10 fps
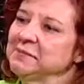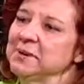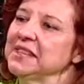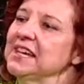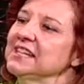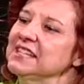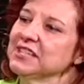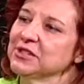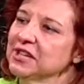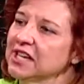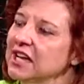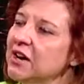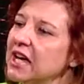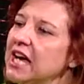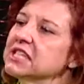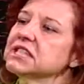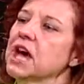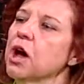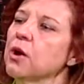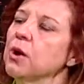But that's the trick. Okay,
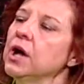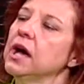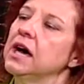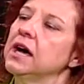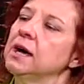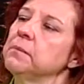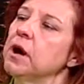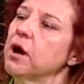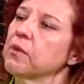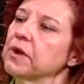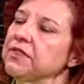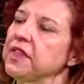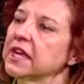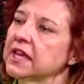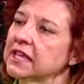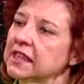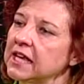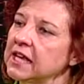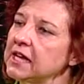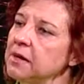so are we thinking
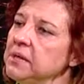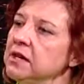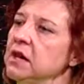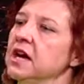then, I mean,